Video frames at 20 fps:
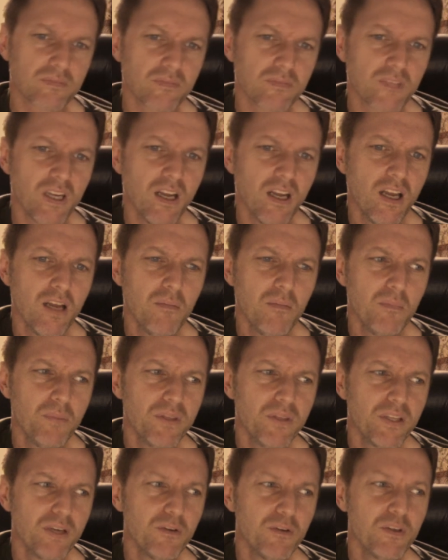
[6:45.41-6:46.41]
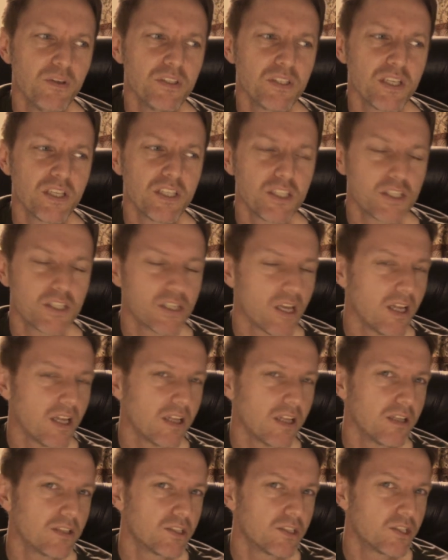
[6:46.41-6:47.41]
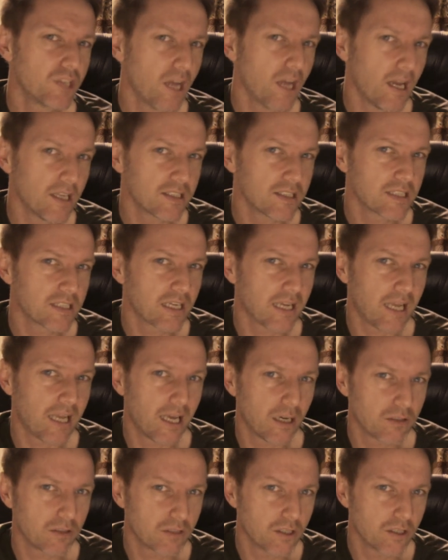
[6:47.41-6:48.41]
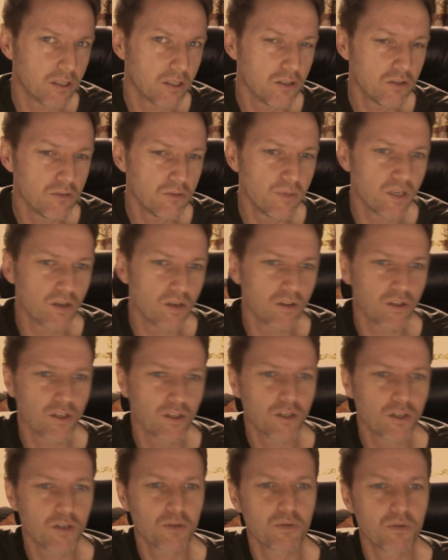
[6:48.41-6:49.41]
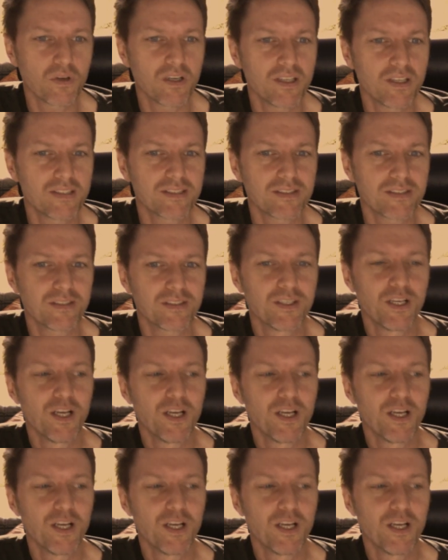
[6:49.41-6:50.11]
But there is a subtle jazz cloud looming on the horizon,